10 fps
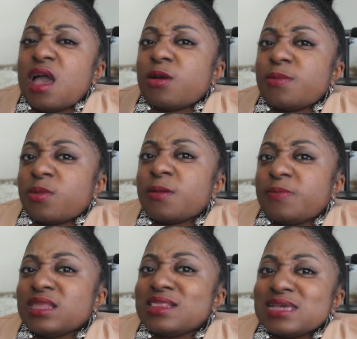I remember it
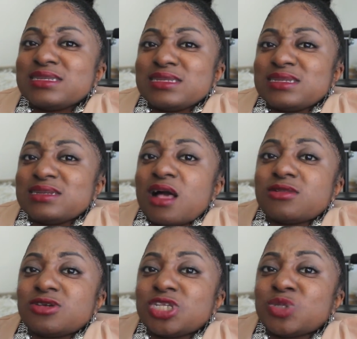being less than
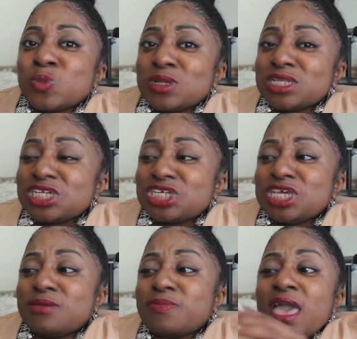$10. It's really
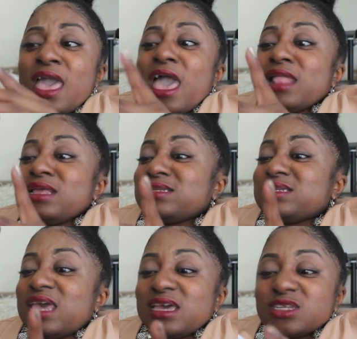cheap, and it
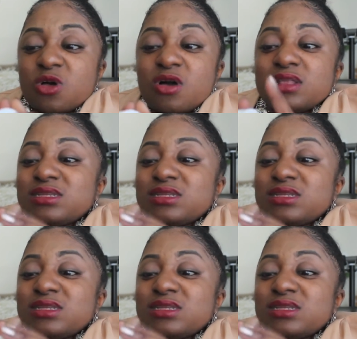stays on.